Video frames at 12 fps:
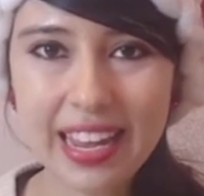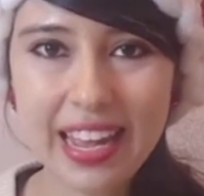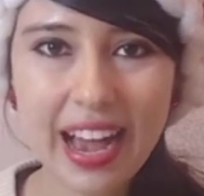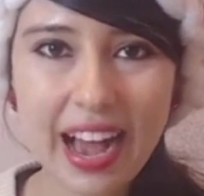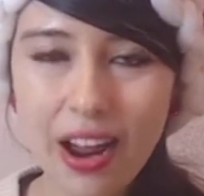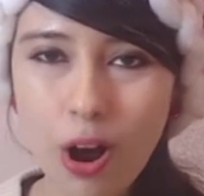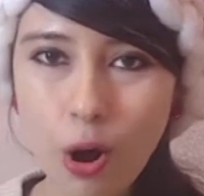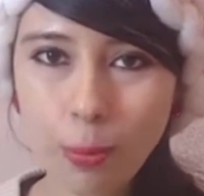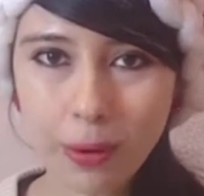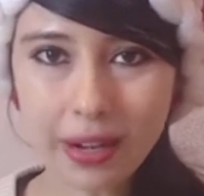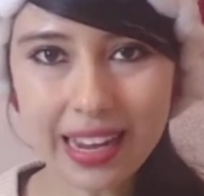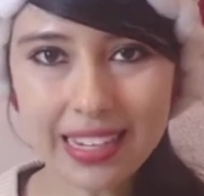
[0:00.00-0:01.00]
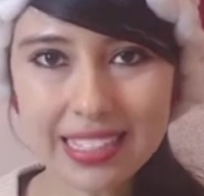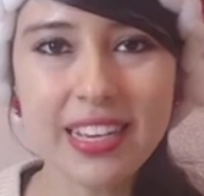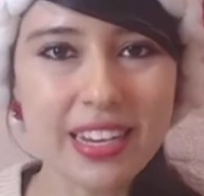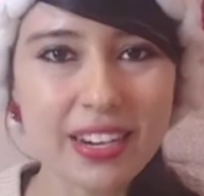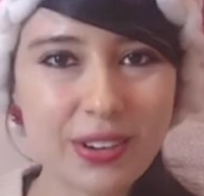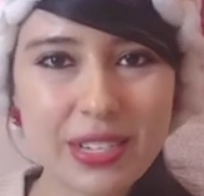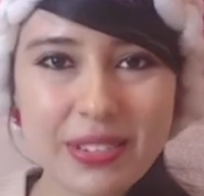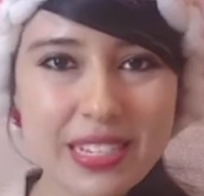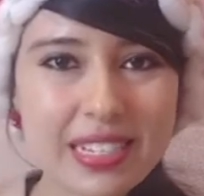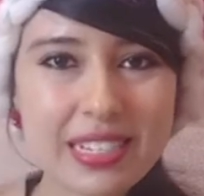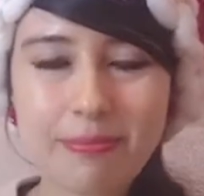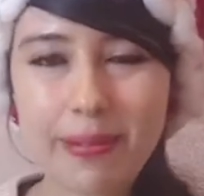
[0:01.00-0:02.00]
I hope you liked it. Christmas is
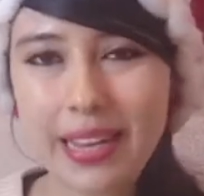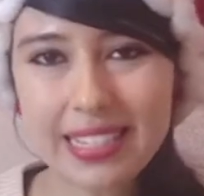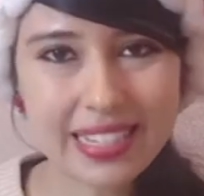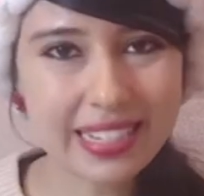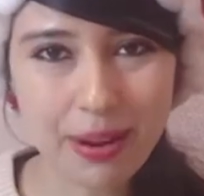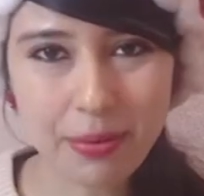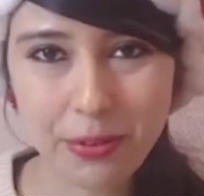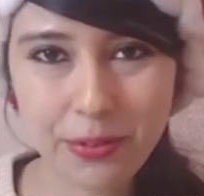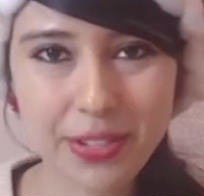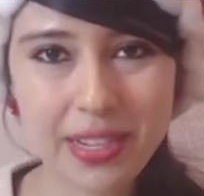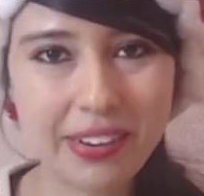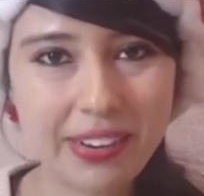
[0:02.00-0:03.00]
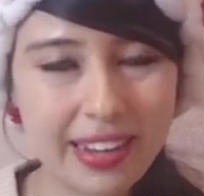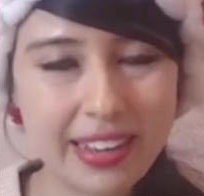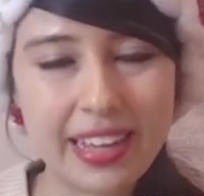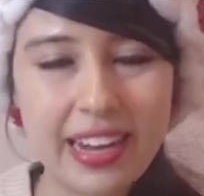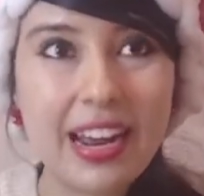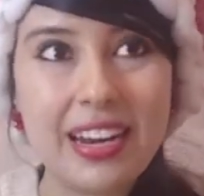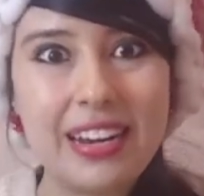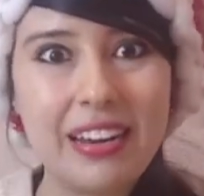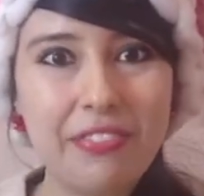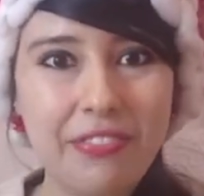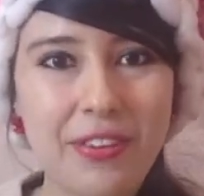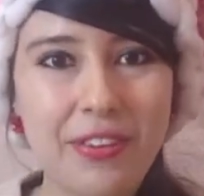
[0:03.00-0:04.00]
the best time of the year. I think I love
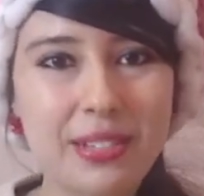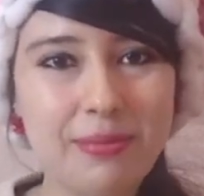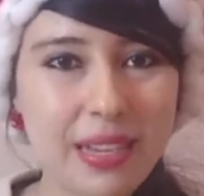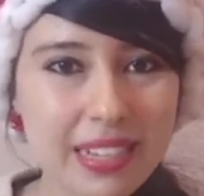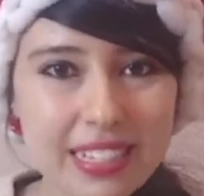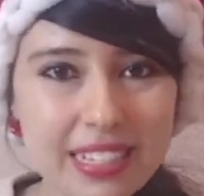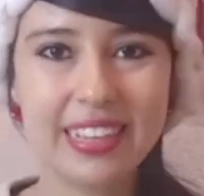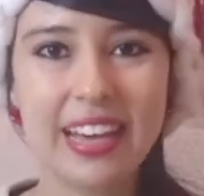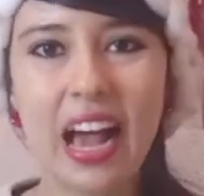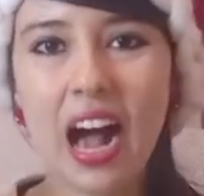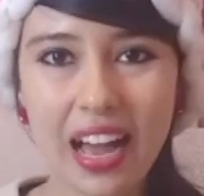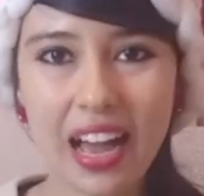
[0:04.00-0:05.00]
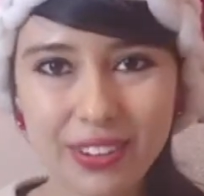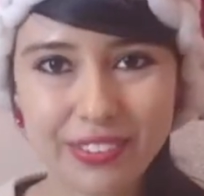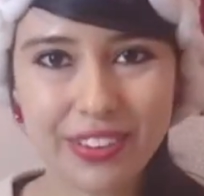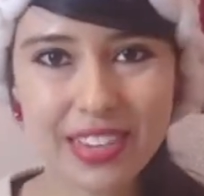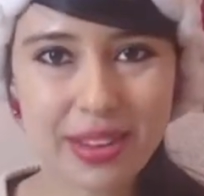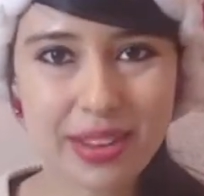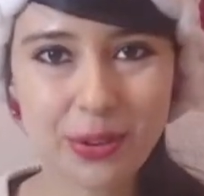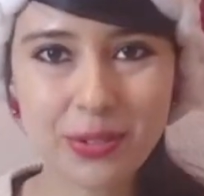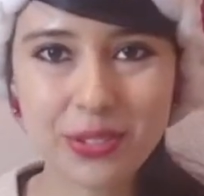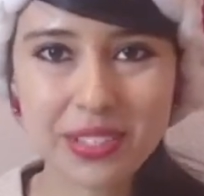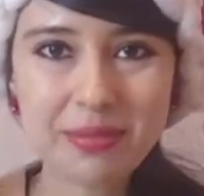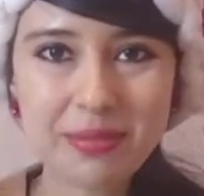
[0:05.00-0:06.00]
Christmas. I confess I'm going to
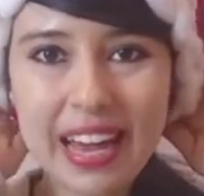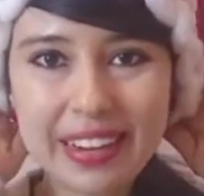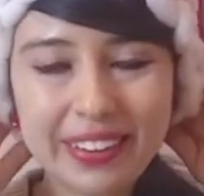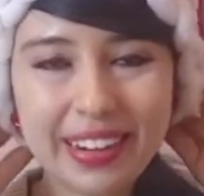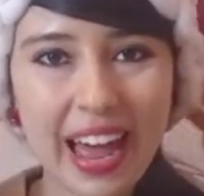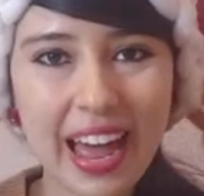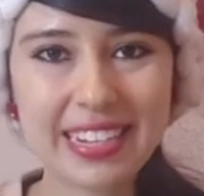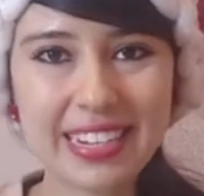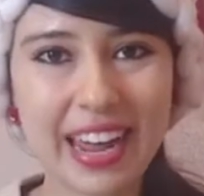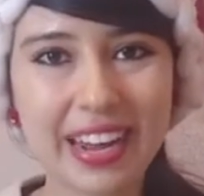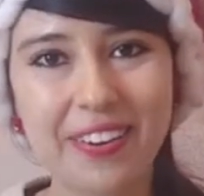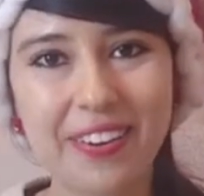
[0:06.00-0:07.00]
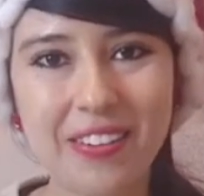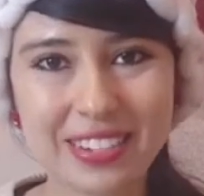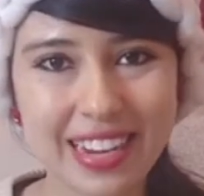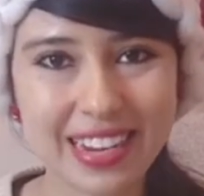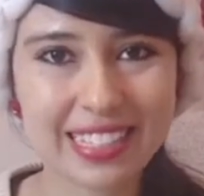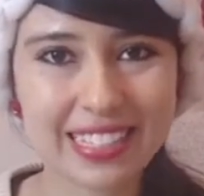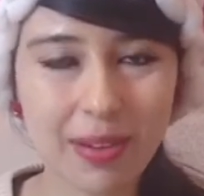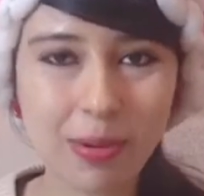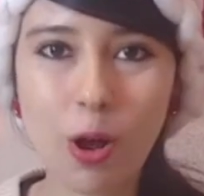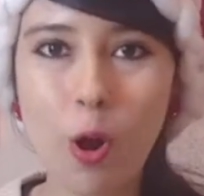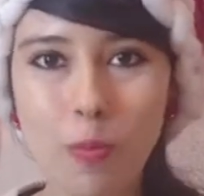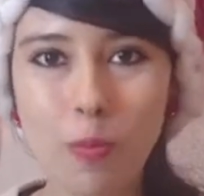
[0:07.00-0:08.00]
keep this on until I go out the next time, and
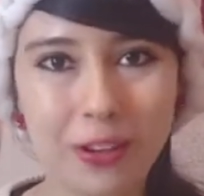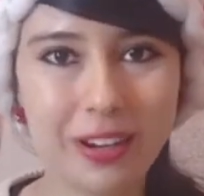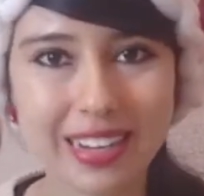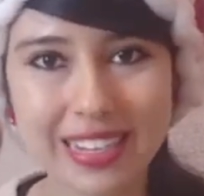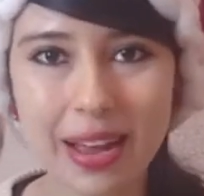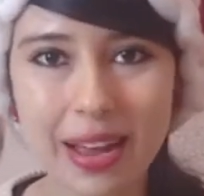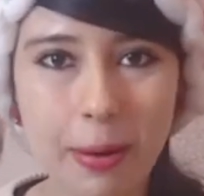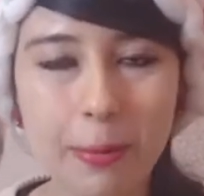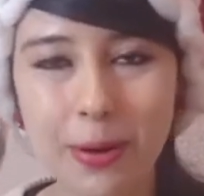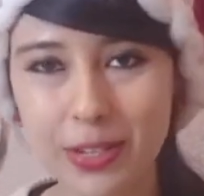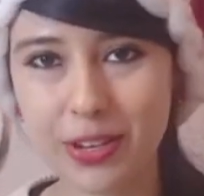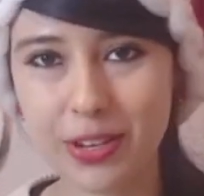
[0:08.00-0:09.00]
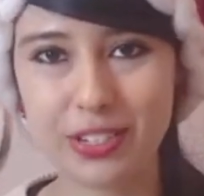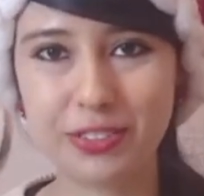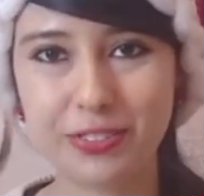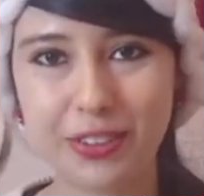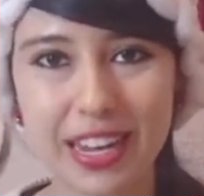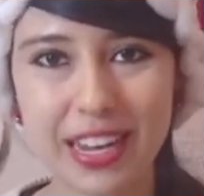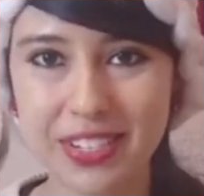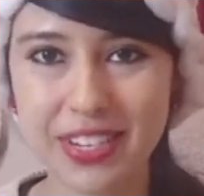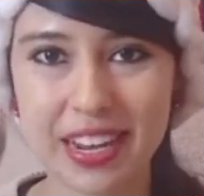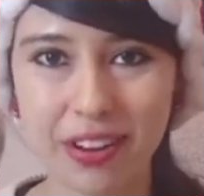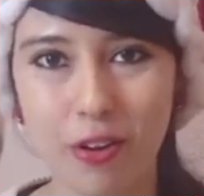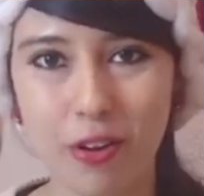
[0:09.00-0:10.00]
hopefully this time I'm not going to forget to take
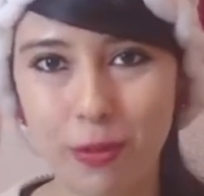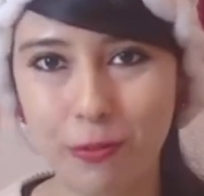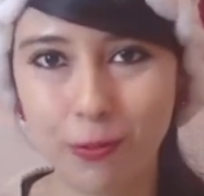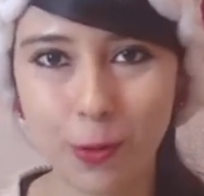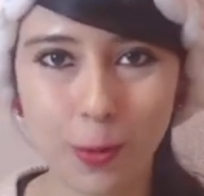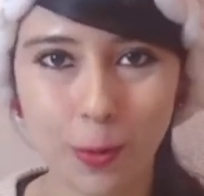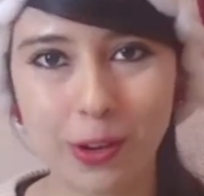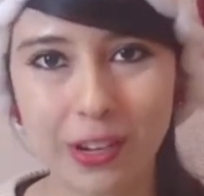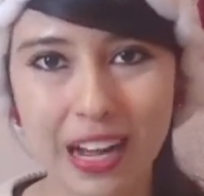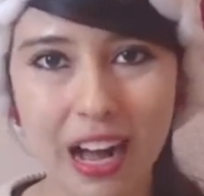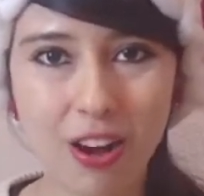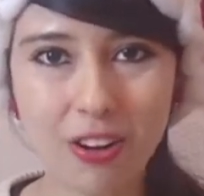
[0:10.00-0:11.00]
it off before walking out.